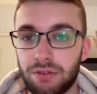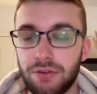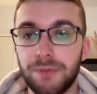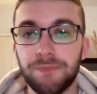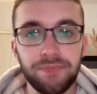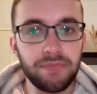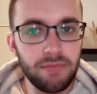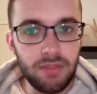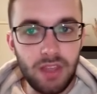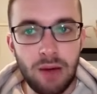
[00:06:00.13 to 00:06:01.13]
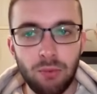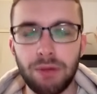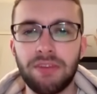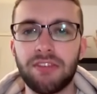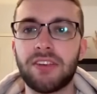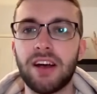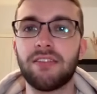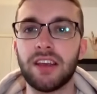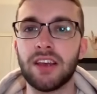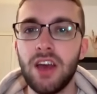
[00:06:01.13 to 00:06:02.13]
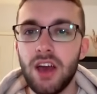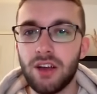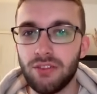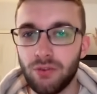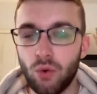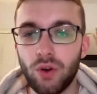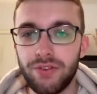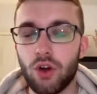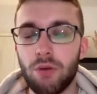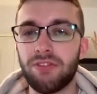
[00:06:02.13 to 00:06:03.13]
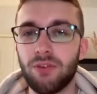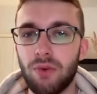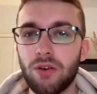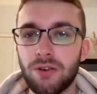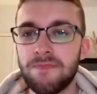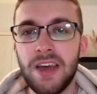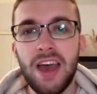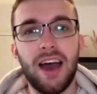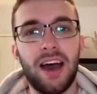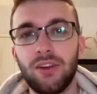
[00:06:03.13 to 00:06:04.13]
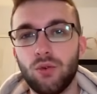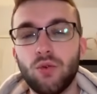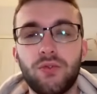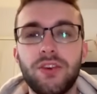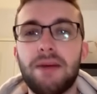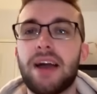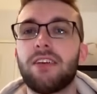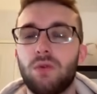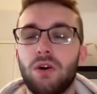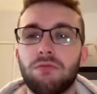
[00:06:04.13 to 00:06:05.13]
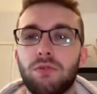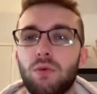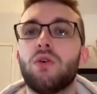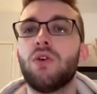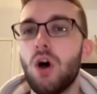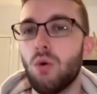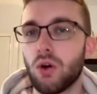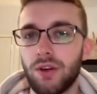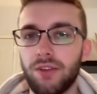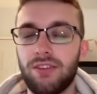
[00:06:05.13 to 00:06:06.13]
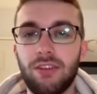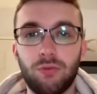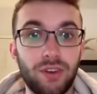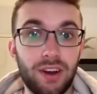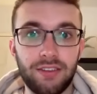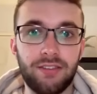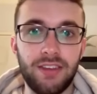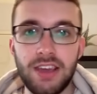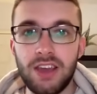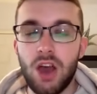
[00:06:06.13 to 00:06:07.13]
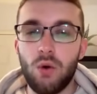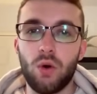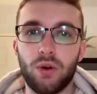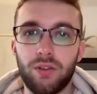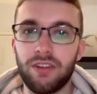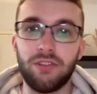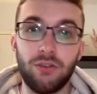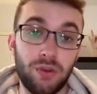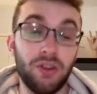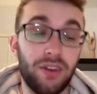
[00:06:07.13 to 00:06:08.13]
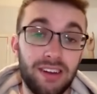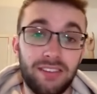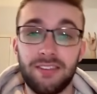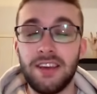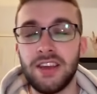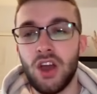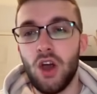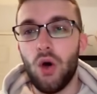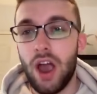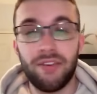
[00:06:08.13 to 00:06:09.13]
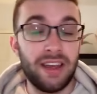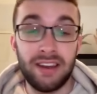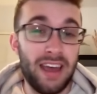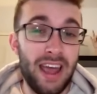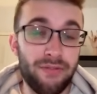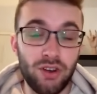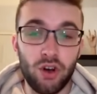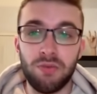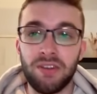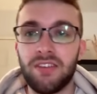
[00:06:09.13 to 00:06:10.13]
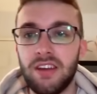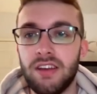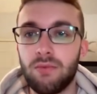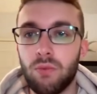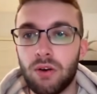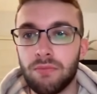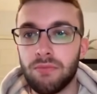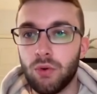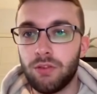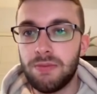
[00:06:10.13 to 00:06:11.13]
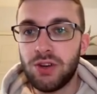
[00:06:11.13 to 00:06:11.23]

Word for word: through and what I'm discussing because all of your comments are welcome and all feedback is welcome as well. What content would you like to see? What content you would not like to see? Again, every comment is welcome. Also,